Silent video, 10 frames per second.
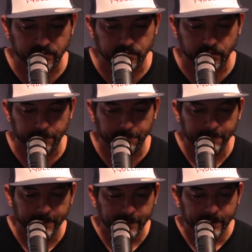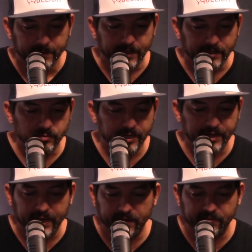And so that's what I
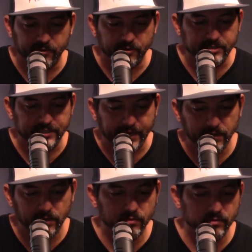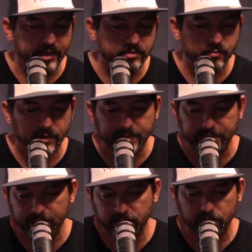got for Silo. That's why
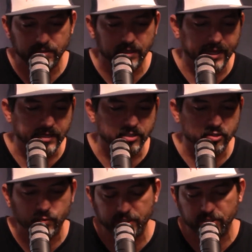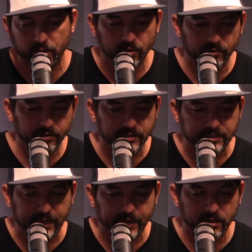Digital Delight switched over to
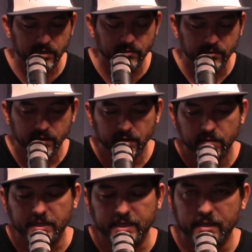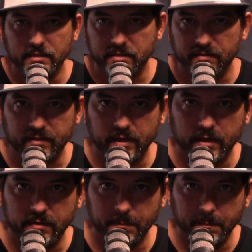Silo, because of
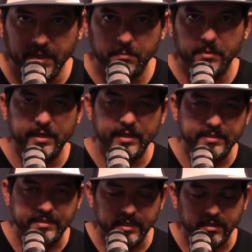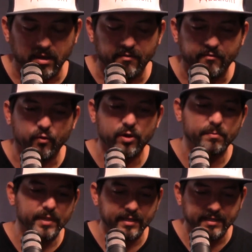minimalistic
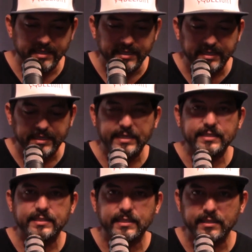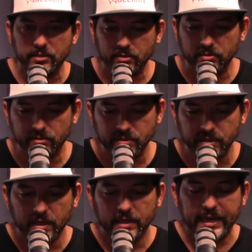affordability, easy to use,
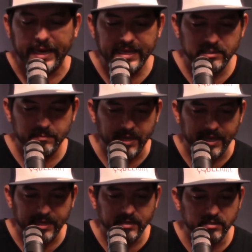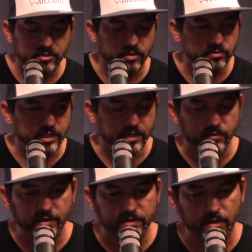less pain
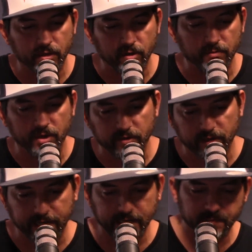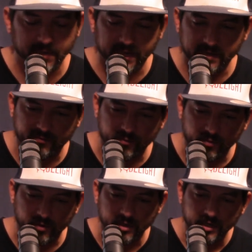associated with the homeowner, less pain
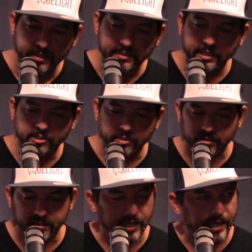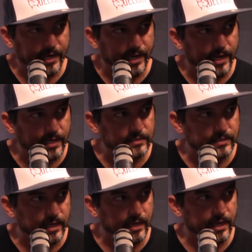for Digital Delight as
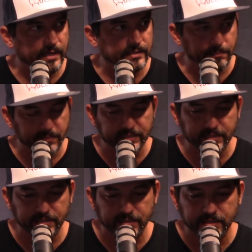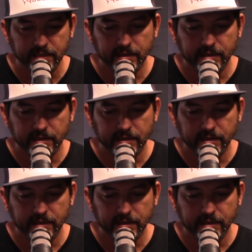a business.